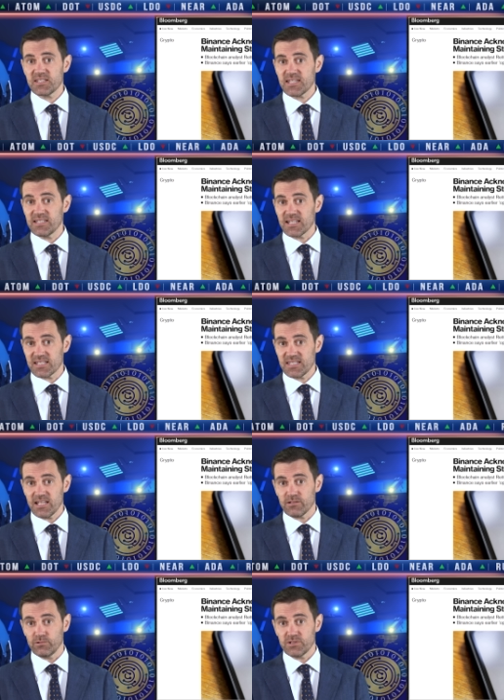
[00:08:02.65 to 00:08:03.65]
sent a
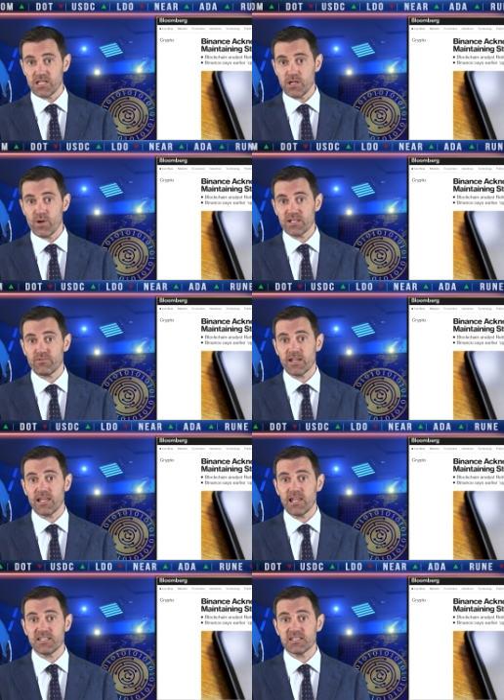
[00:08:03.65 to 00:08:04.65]
signal to U S
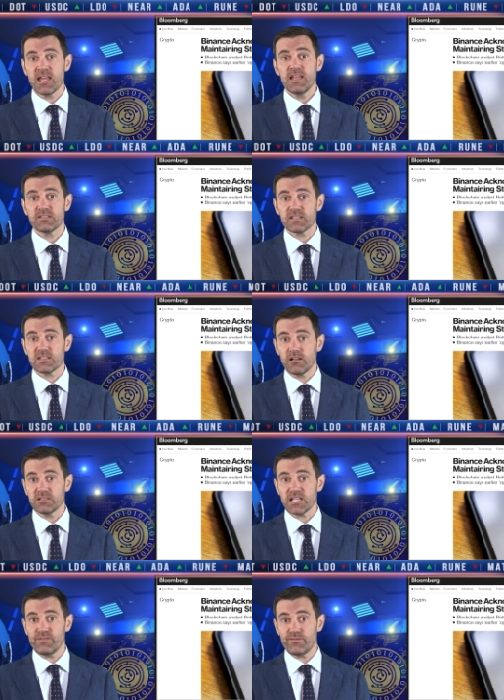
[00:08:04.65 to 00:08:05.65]
regulators to
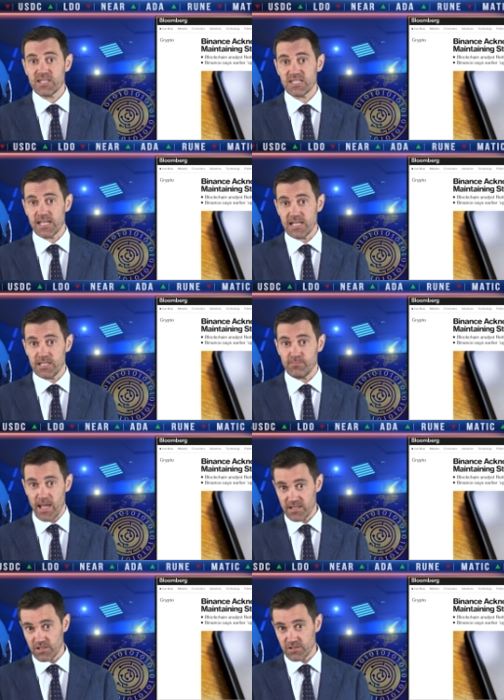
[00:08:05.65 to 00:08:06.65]
start investigating
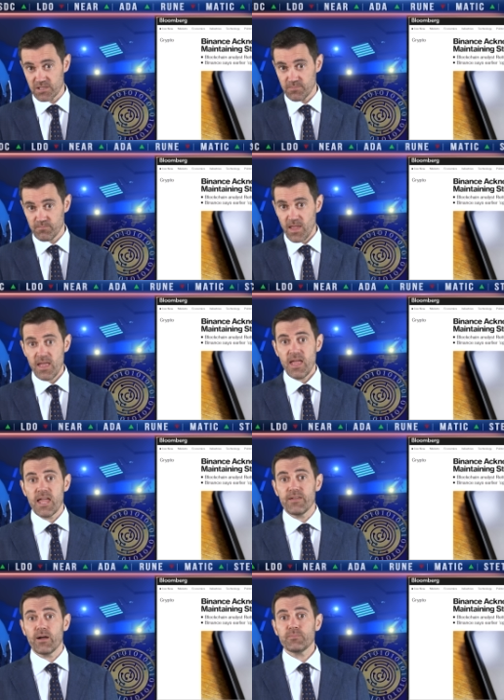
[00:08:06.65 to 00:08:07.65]
Paxos.
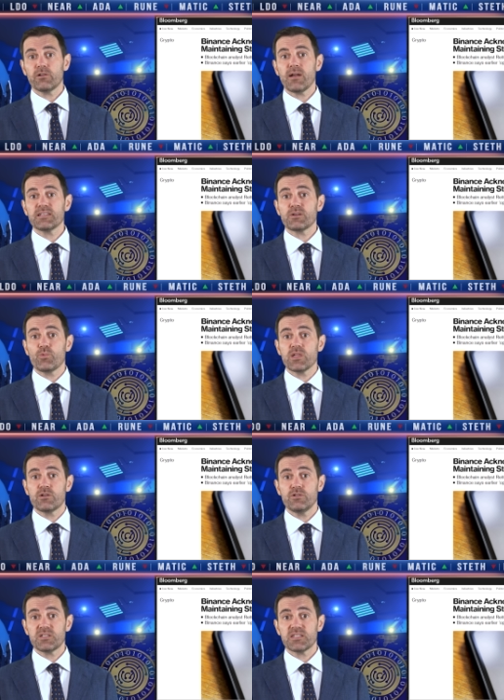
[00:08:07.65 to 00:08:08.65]
If I'm correct, we
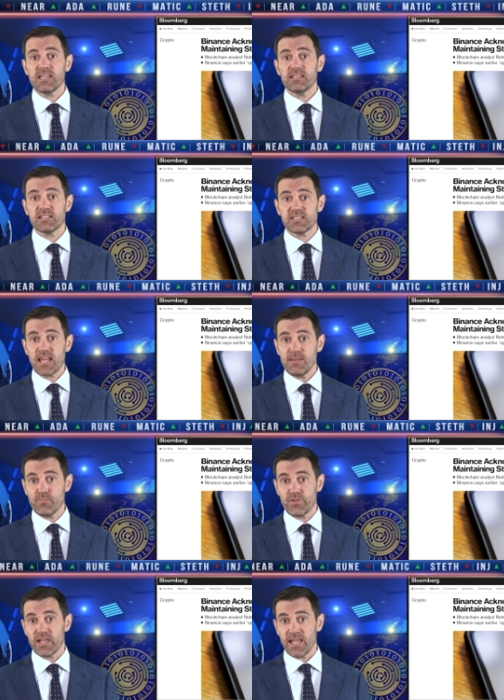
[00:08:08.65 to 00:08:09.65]
could see the same
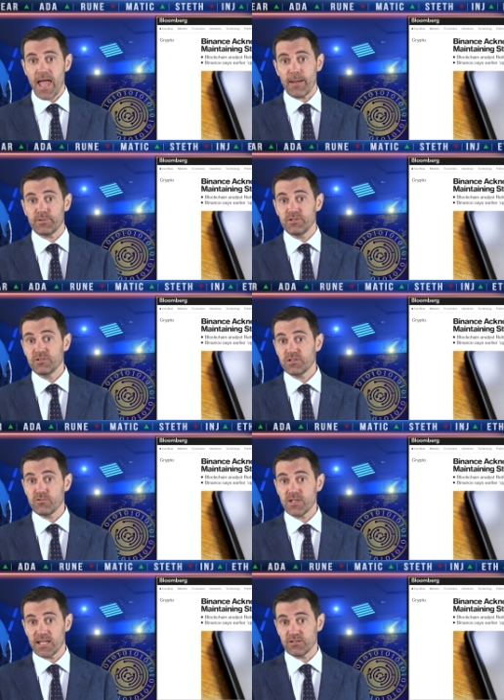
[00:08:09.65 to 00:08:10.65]
thing happen
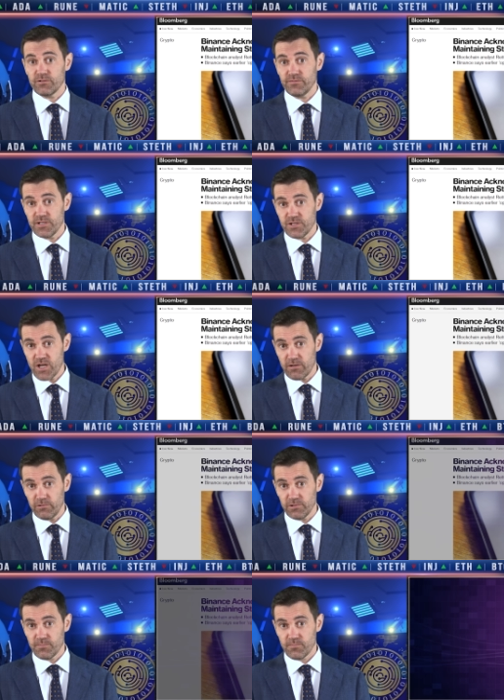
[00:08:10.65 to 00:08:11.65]
to Cantor Fitzgerald.